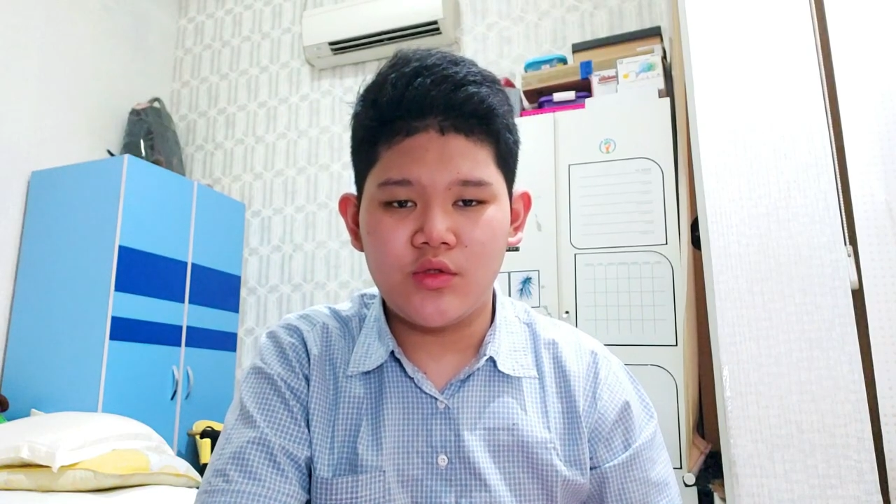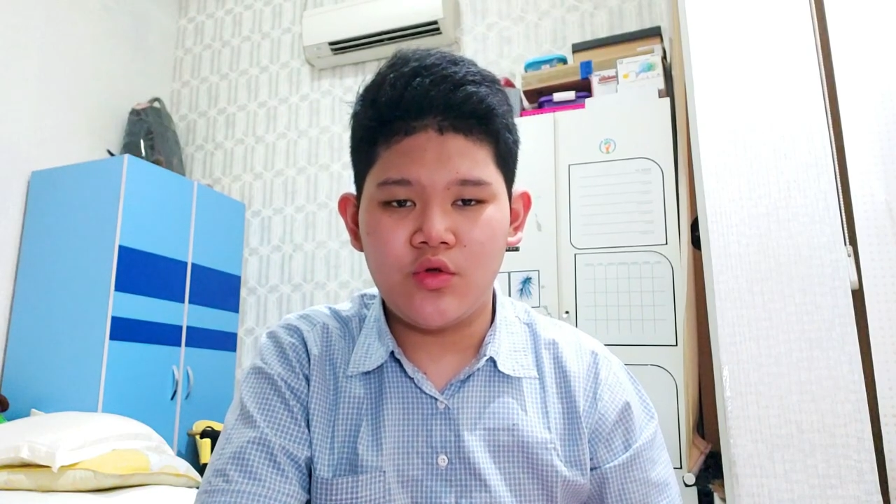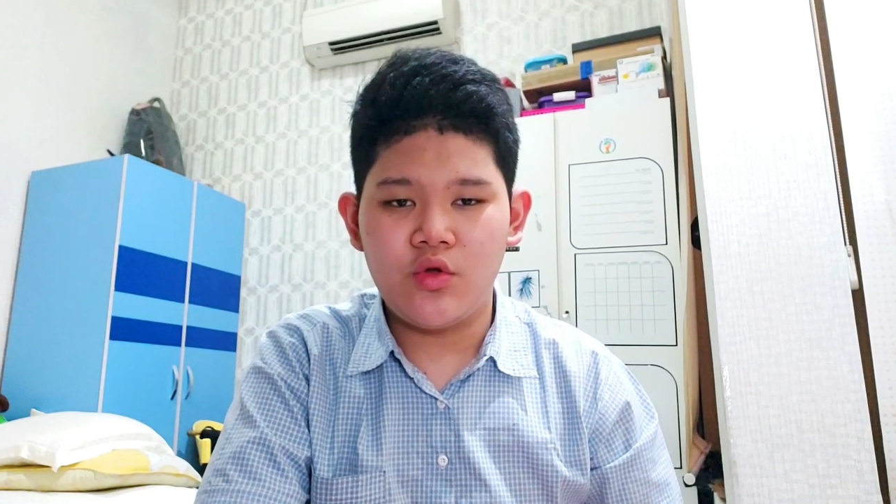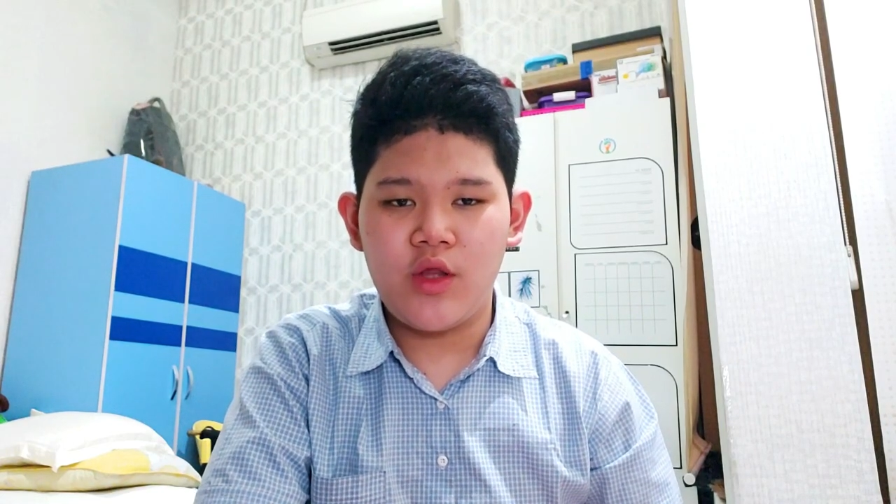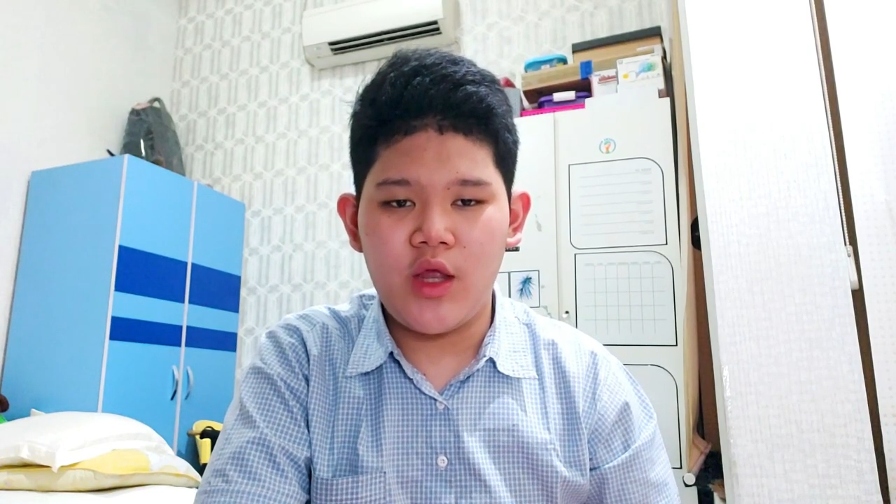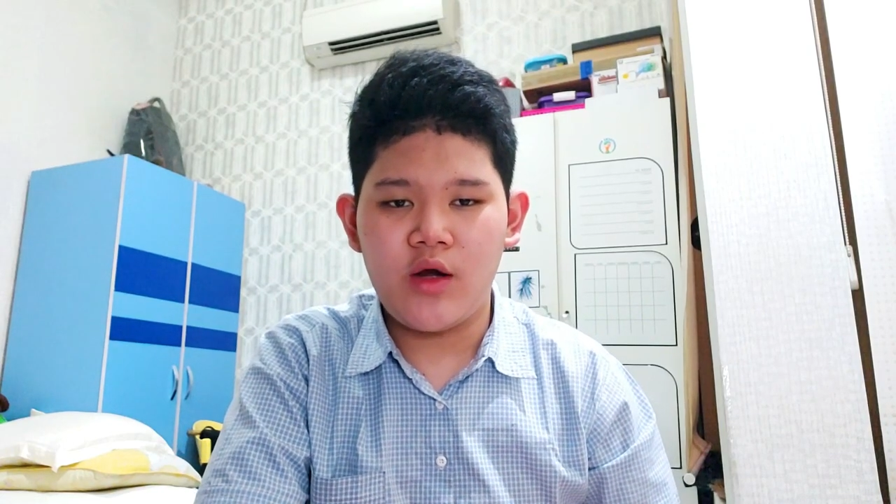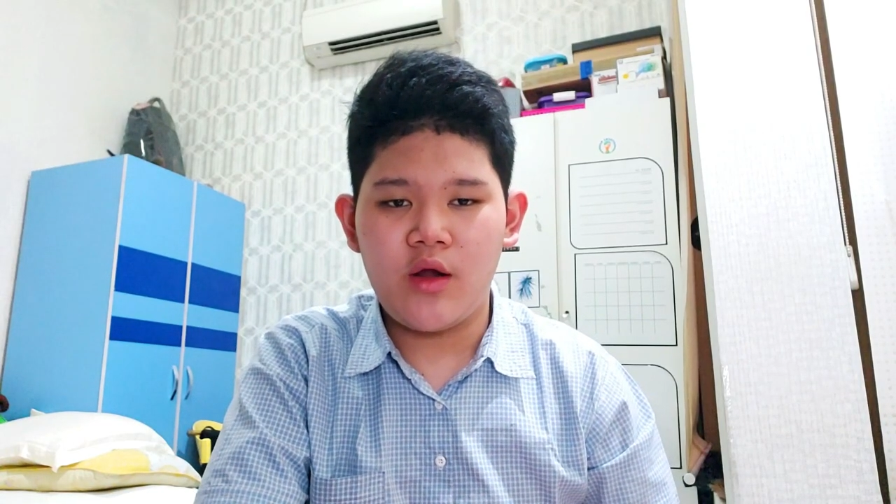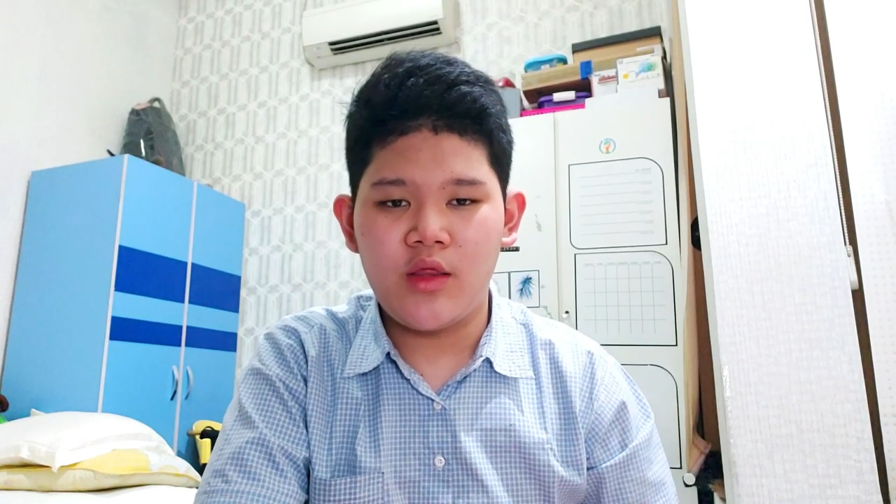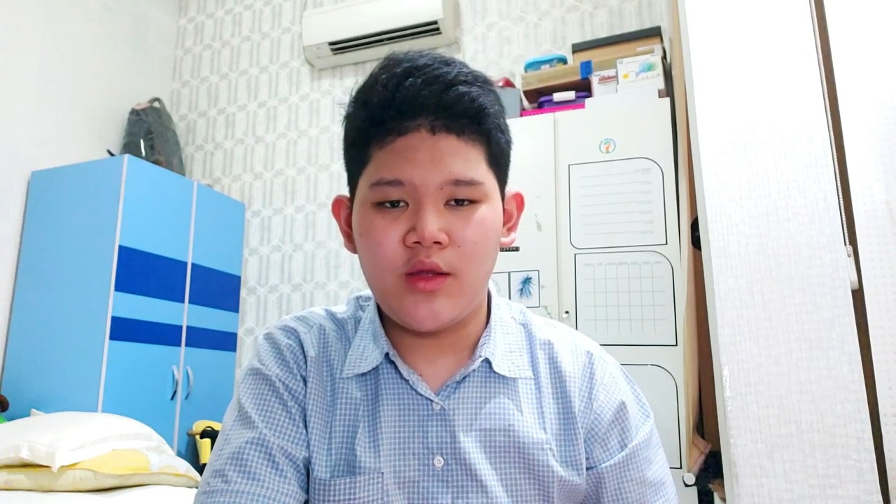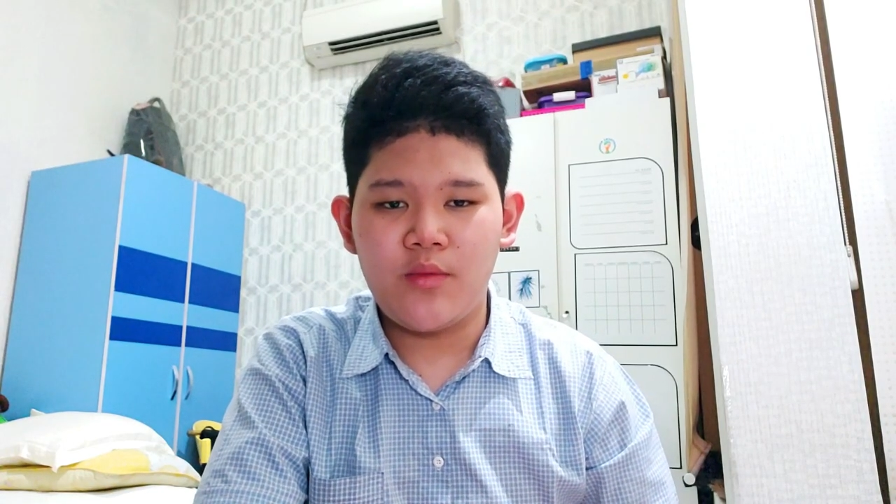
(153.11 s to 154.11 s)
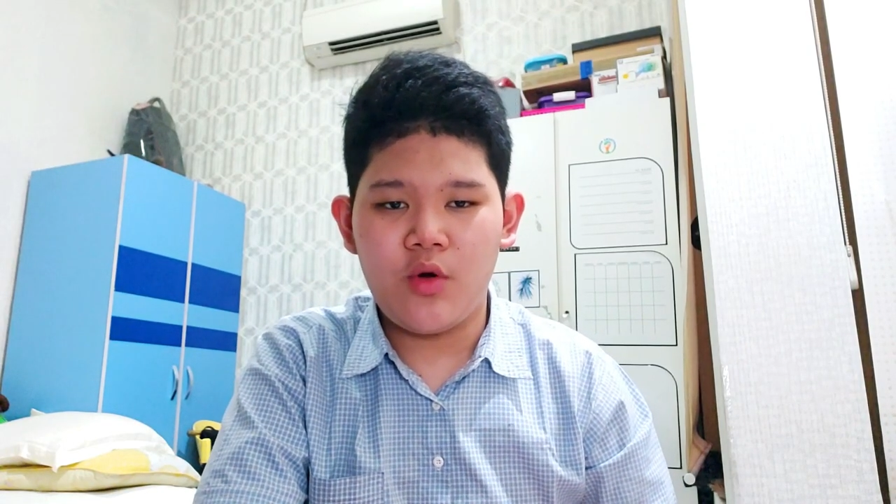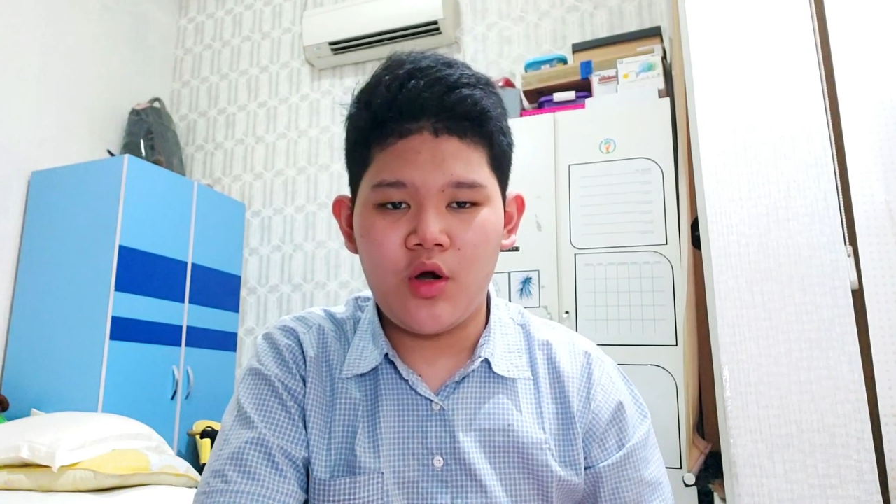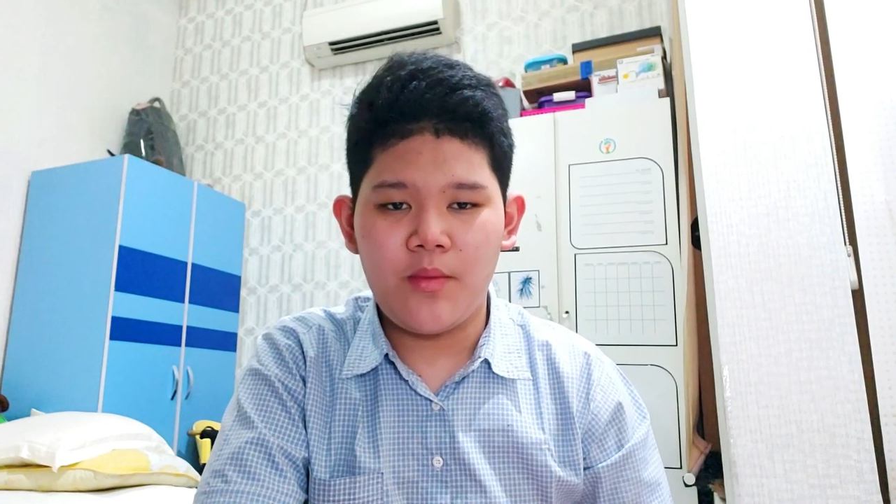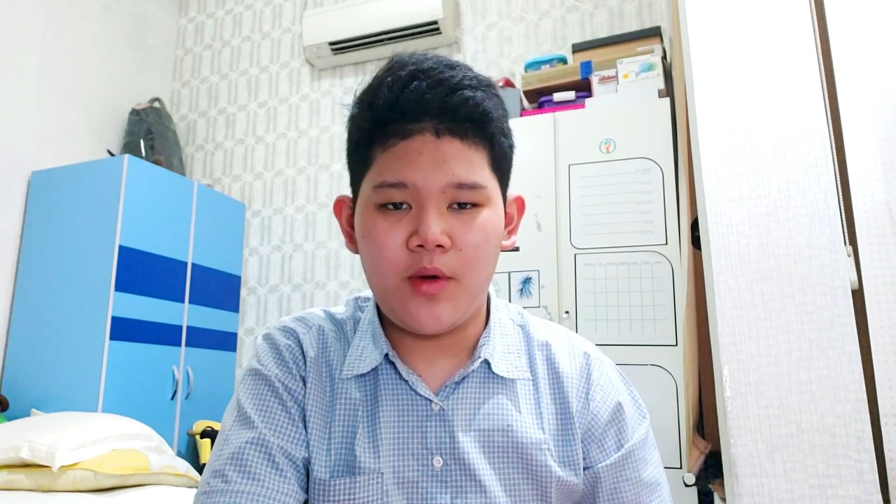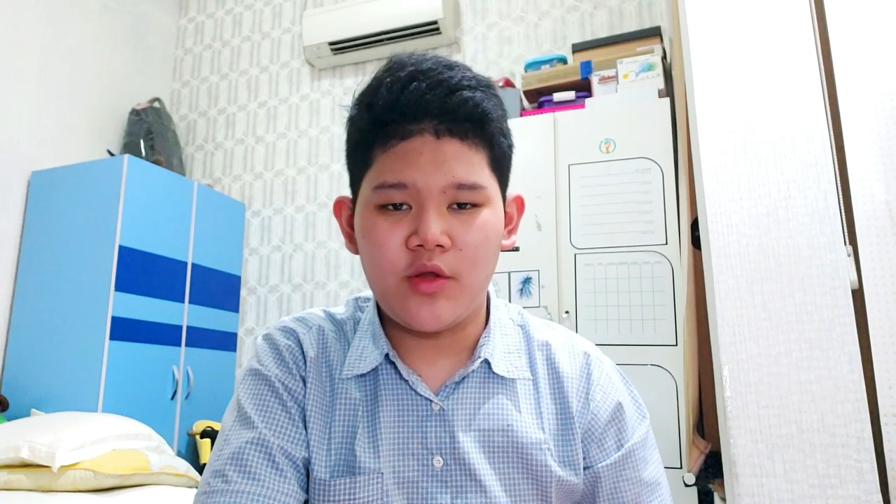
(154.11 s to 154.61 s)
don't care
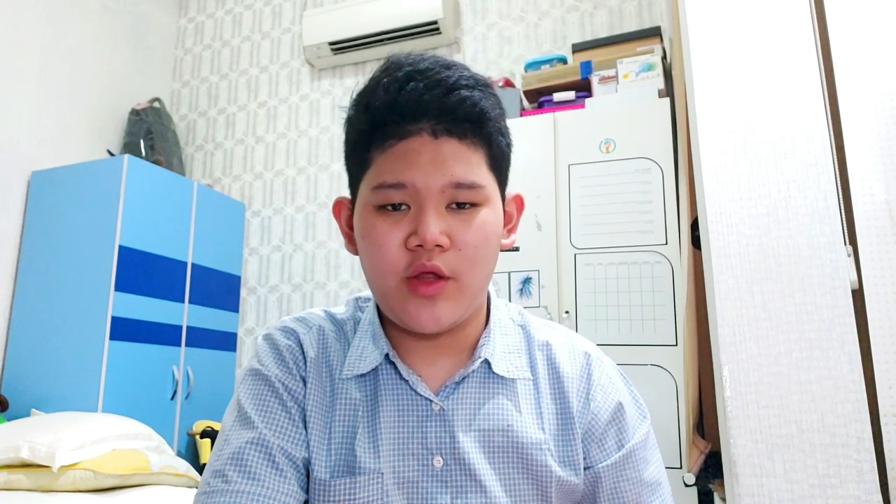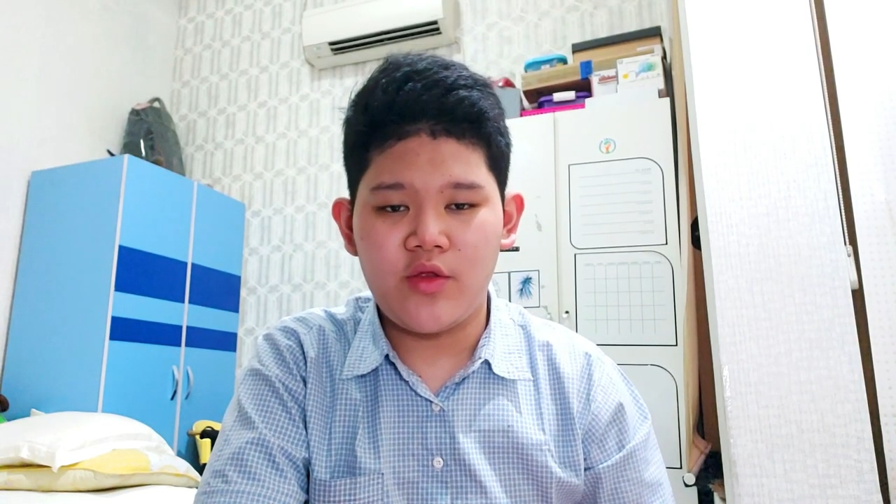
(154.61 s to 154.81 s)
anymore about